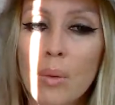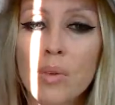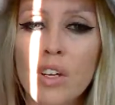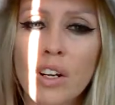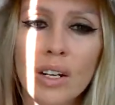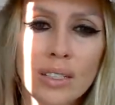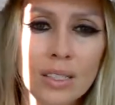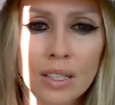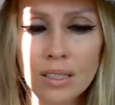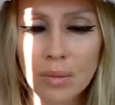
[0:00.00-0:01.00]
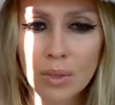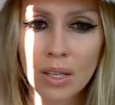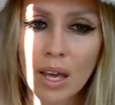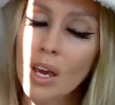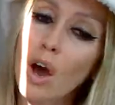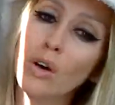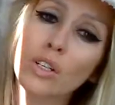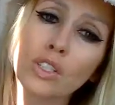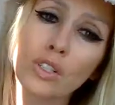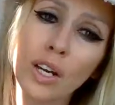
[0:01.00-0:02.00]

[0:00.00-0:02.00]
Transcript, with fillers: But they're going to say something like, "Oh, did you